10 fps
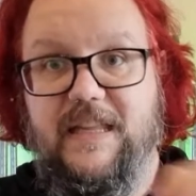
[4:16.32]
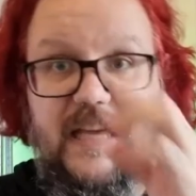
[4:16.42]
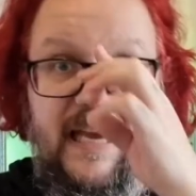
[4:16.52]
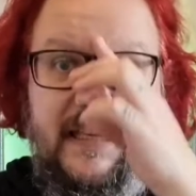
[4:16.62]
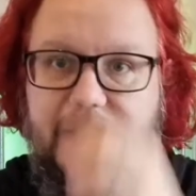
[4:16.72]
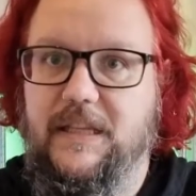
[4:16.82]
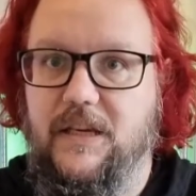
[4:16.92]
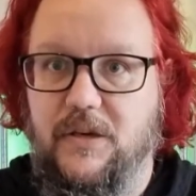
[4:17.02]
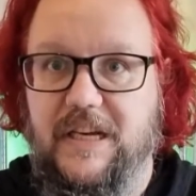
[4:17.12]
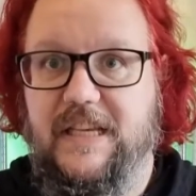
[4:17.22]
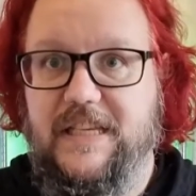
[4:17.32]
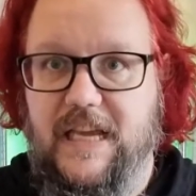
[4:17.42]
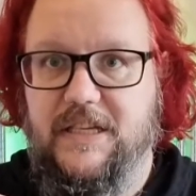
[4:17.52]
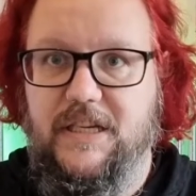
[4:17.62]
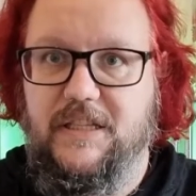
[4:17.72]
there so that you can
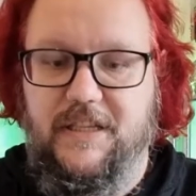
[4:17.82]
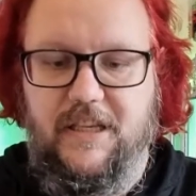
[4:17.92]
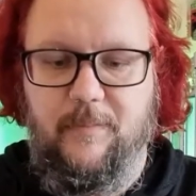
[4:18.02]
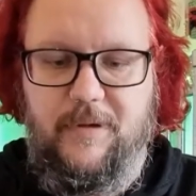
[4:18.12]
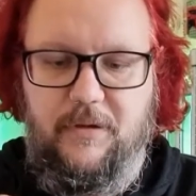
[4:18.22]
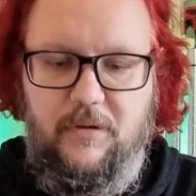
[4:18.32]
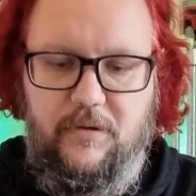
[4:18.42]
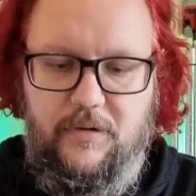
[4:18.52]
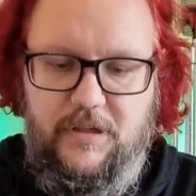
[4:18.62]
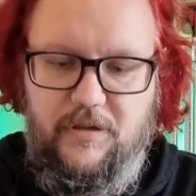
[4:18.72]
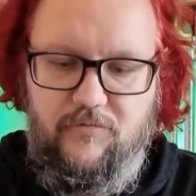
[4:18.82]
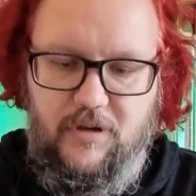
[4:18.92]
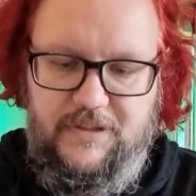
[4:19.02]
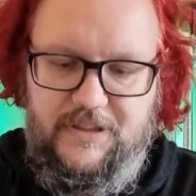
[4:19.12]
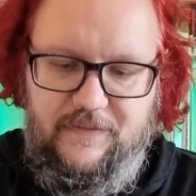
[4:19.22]
attach it to the computer and you can
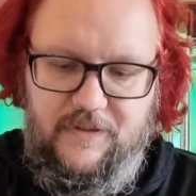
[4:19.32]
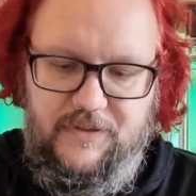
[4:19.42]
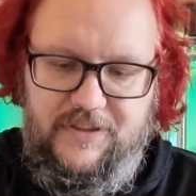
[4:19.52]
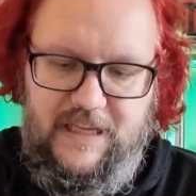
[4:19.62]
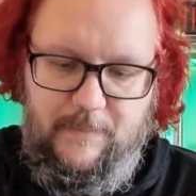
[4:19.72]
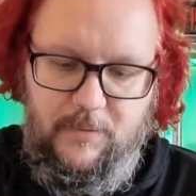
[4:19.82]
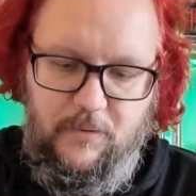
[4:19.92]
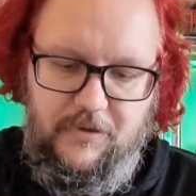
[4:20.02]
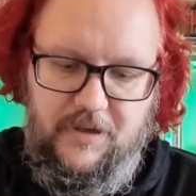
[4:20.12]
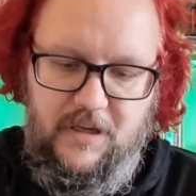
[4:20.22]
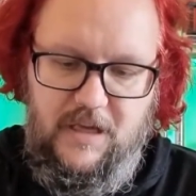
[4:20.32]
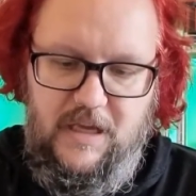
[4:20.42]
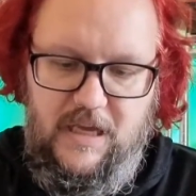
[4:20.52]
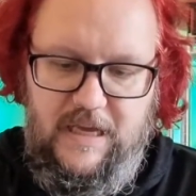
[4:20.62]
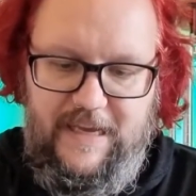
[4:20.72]
write stuff onto that board
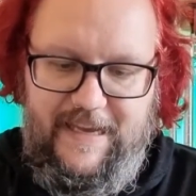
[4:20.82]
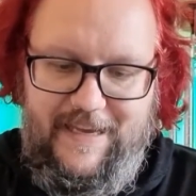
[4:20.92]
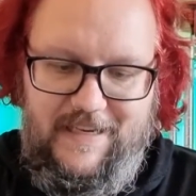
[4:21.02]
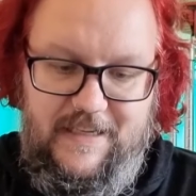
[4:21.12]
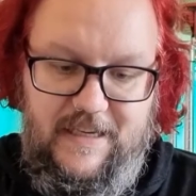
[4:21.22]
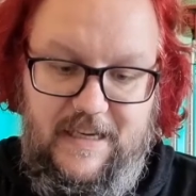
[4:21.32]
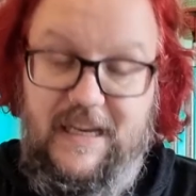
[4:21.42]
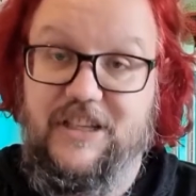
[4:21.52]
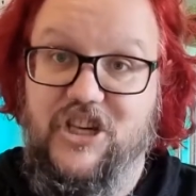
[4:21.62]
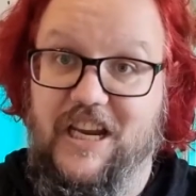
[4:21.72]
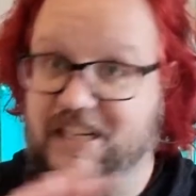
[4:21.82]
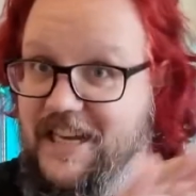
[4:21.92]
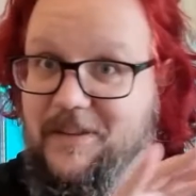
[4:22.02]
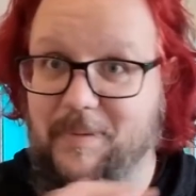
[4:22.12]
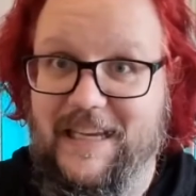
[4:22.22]
and change
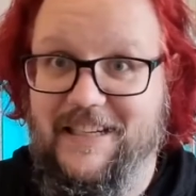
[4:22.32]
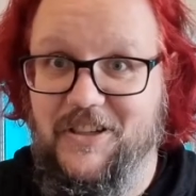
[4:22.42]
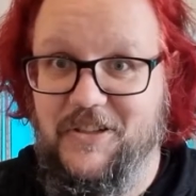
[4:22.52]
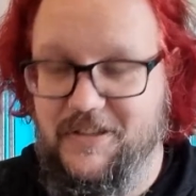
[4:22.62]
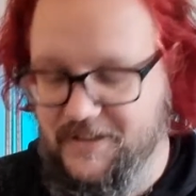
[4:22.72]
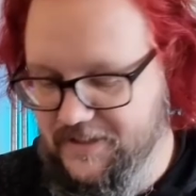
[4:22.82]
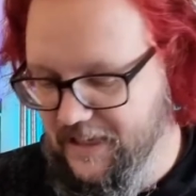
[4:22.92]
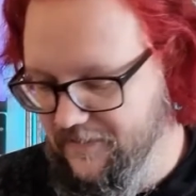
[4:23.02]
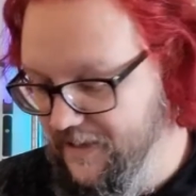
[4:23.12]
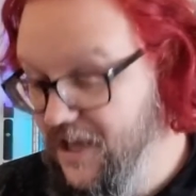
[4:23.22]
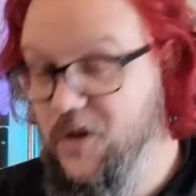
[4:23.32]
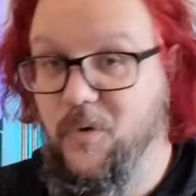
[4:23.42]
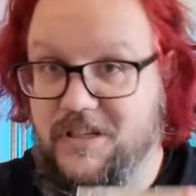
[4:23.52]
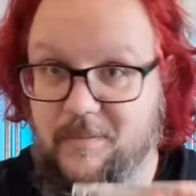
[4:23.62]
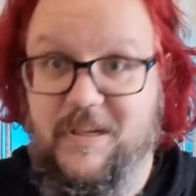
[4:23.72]
how the blade looks and stuff,
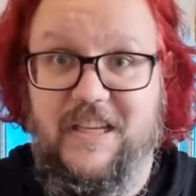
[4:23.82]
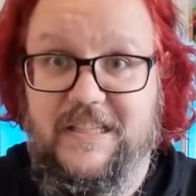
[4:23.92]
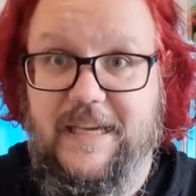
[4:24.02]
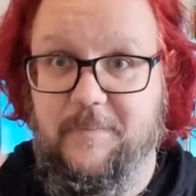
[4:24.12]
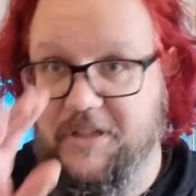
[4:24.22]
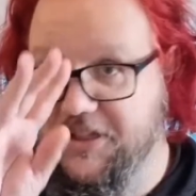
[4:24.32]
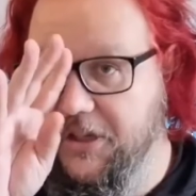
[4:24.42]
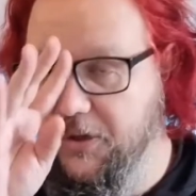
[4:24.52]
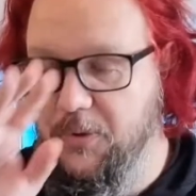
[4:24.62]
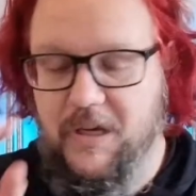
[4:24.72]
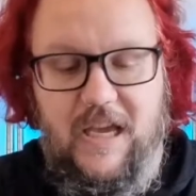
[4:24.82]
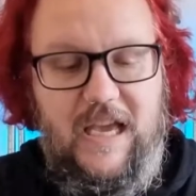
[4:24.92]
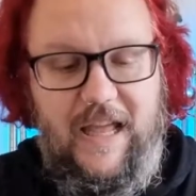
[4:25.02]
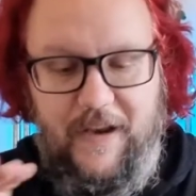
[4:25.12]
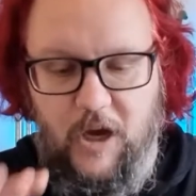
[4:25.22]
which I'm going to attempt to do
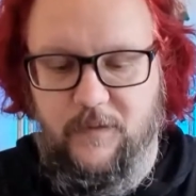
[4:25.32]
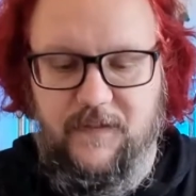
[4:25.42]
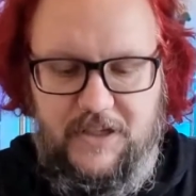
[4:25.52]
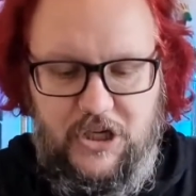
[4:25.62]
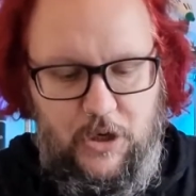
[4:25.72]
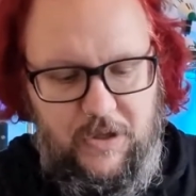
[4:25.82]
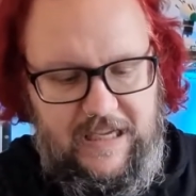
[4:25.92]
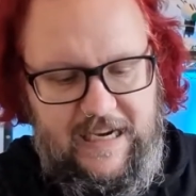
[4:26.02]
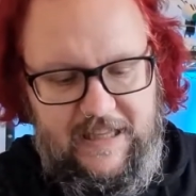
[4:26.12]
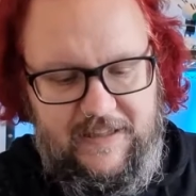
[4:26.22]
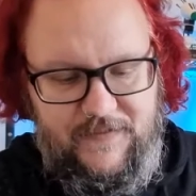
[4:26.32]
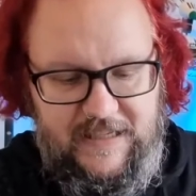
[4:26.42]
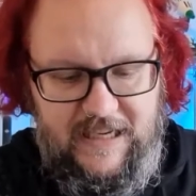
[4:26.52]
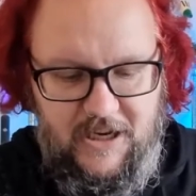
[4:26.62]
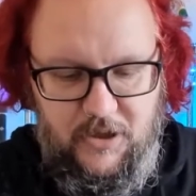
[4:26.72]
and hopefully show at the end of this
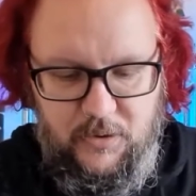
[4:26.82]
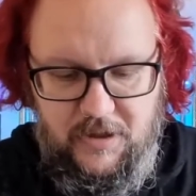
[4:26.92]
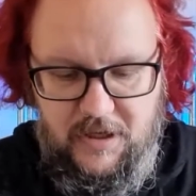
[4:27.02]
video.